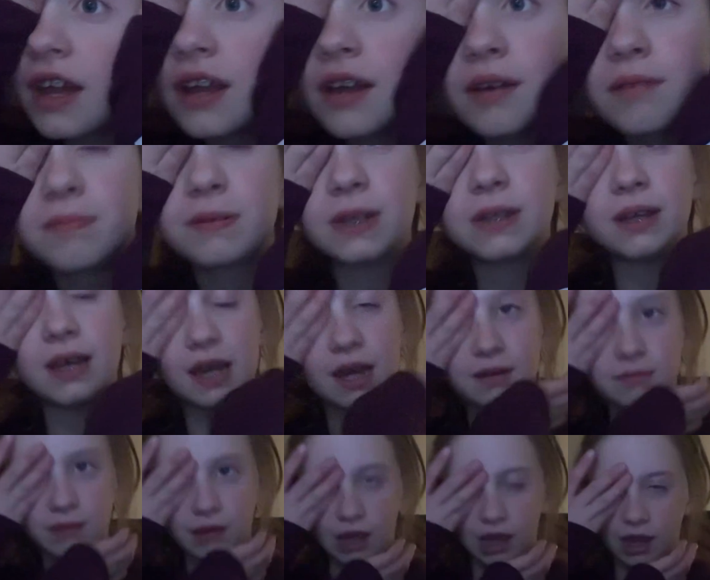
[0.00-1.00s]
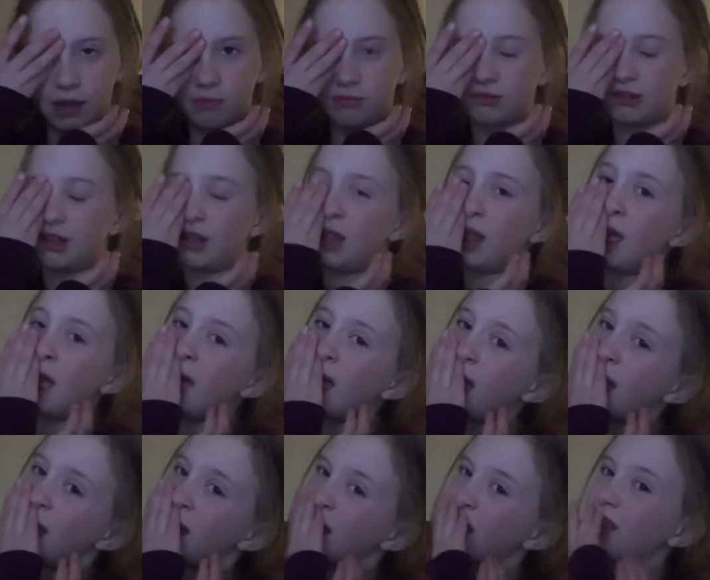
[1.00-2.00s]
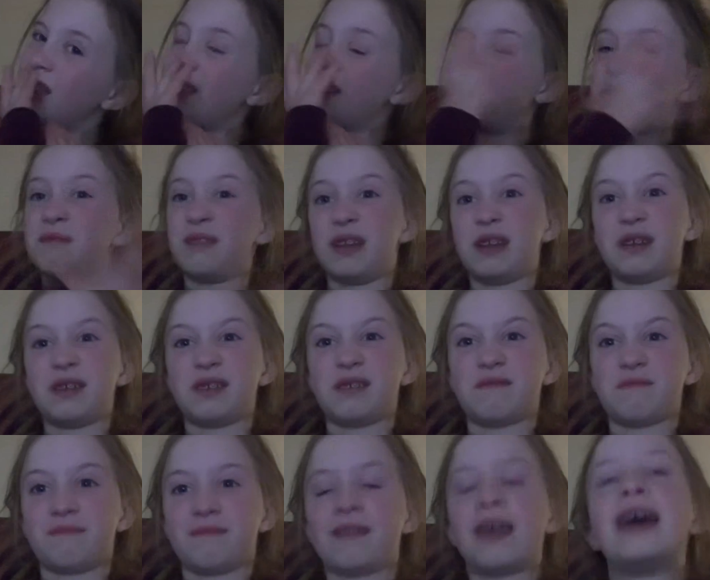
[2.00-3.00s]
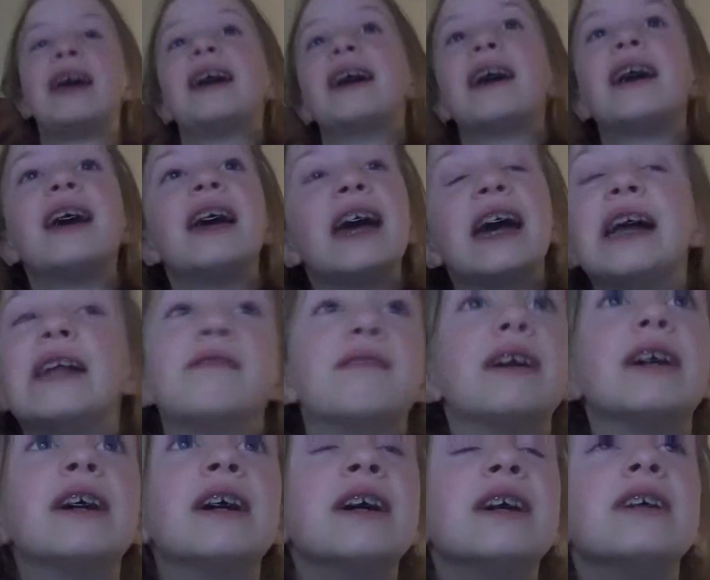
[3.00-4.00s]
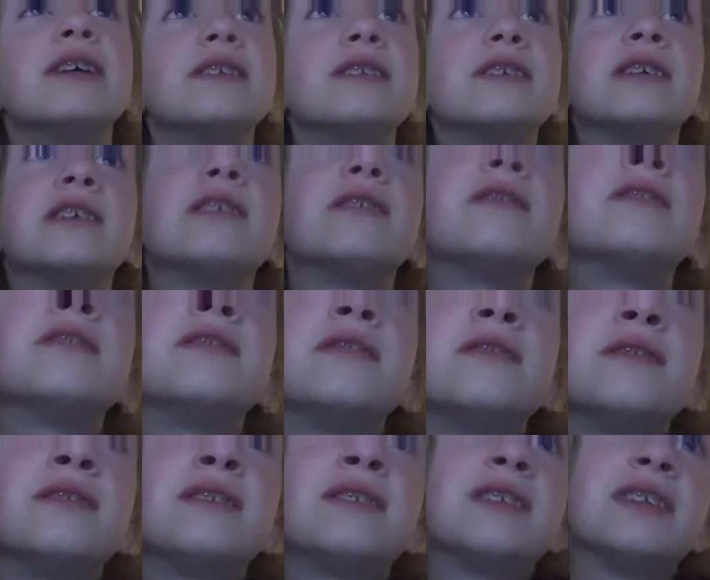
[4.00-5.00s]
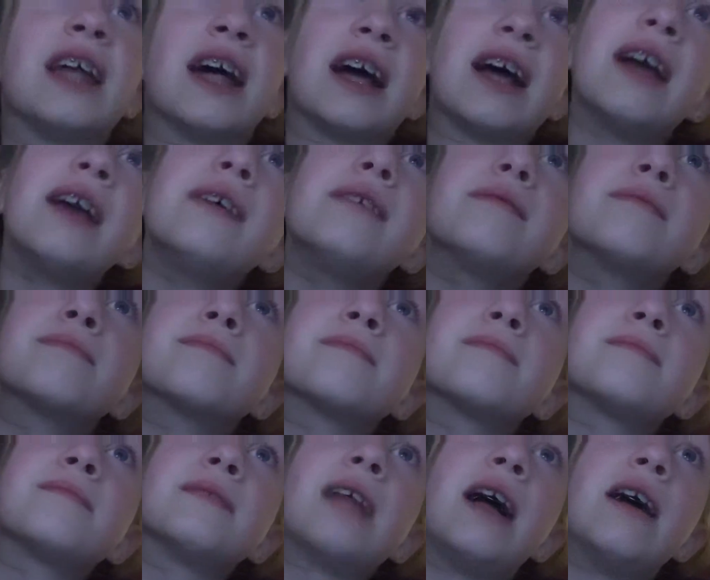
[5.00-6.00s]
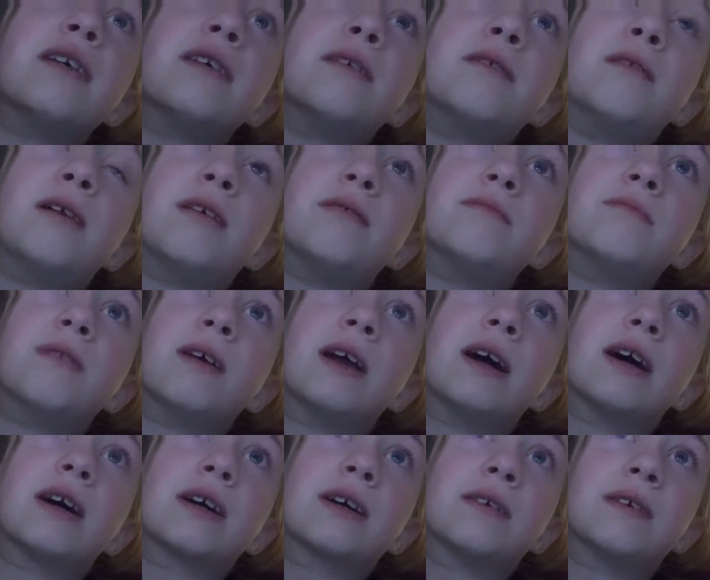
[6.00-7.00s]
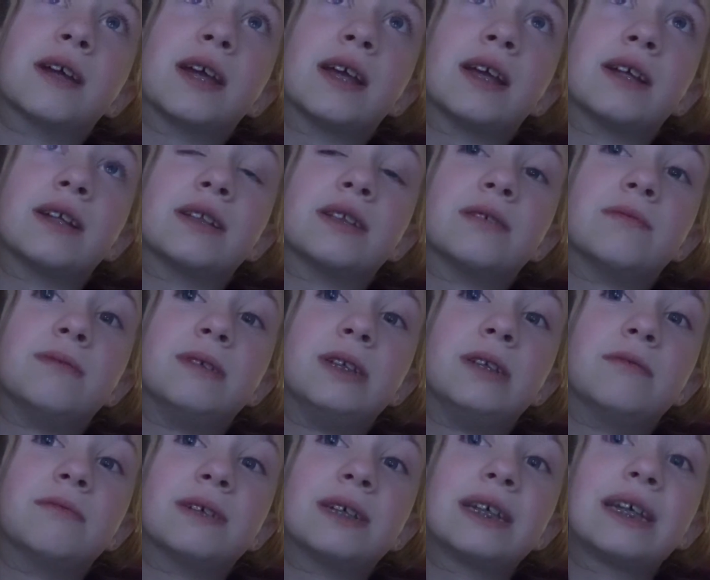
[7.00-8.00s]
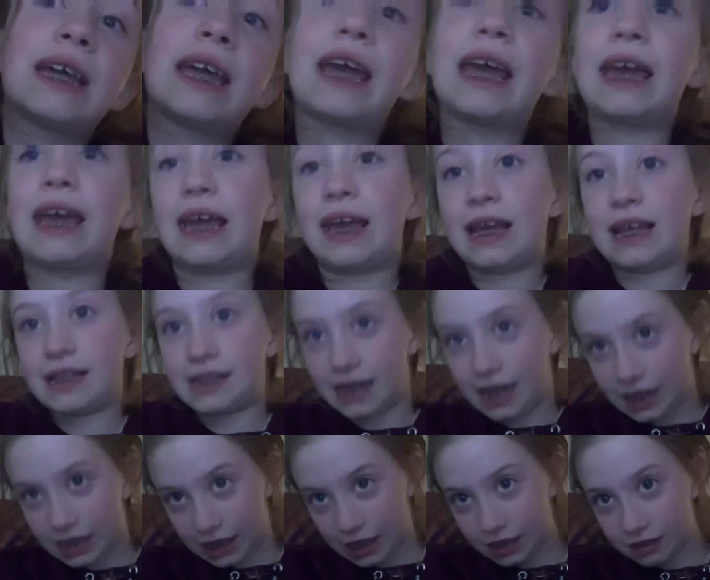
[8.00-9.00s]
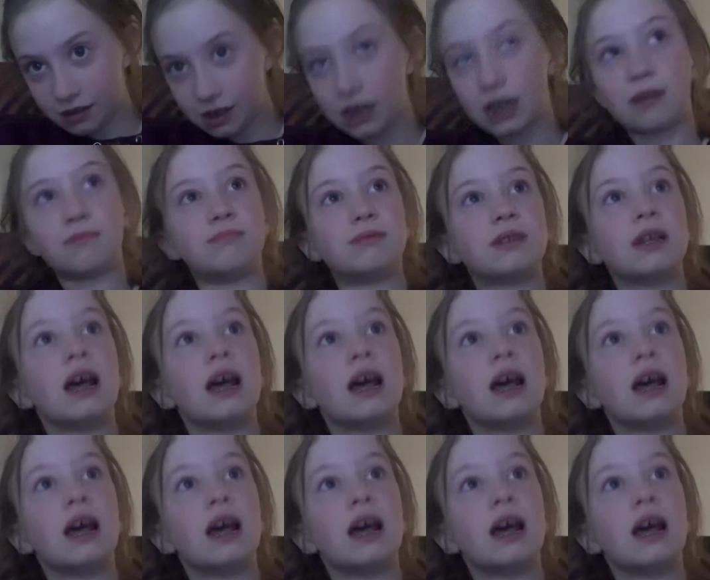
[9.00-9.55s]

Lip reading: I got bunny hair in my eyeball. Anyway, so today, what we are going to be doing is how to cure hiccups.